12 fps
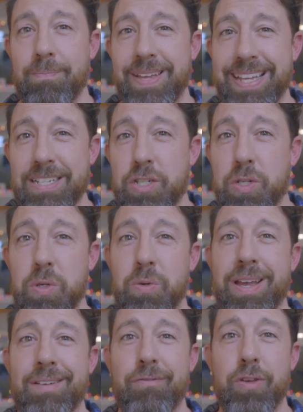into
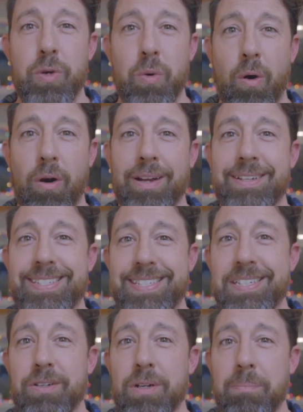if you are
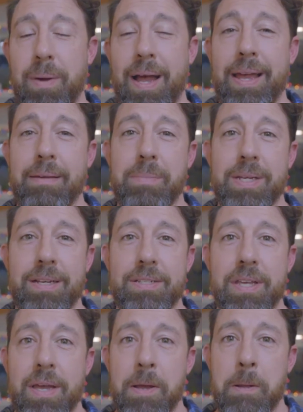considering buying,
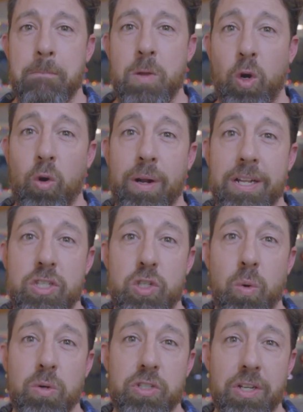because your credit
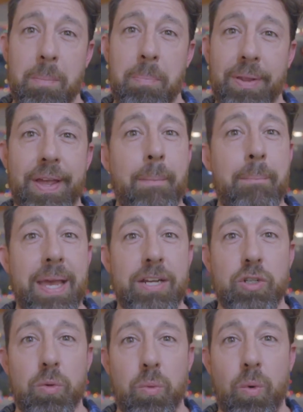score is going to play a
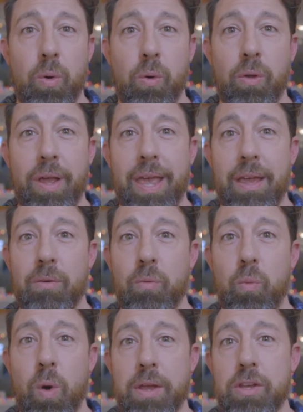major role
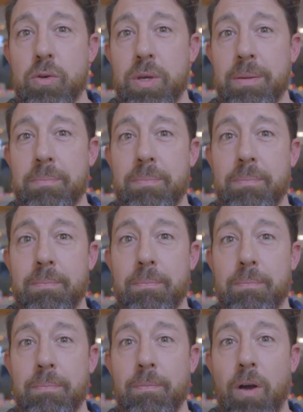in what you can
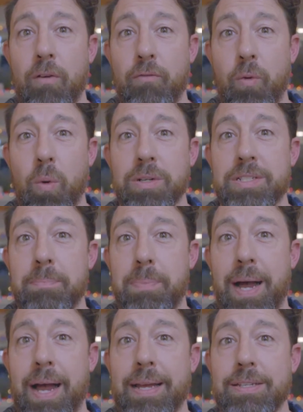afford to
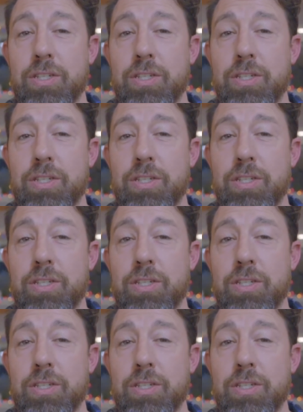buy.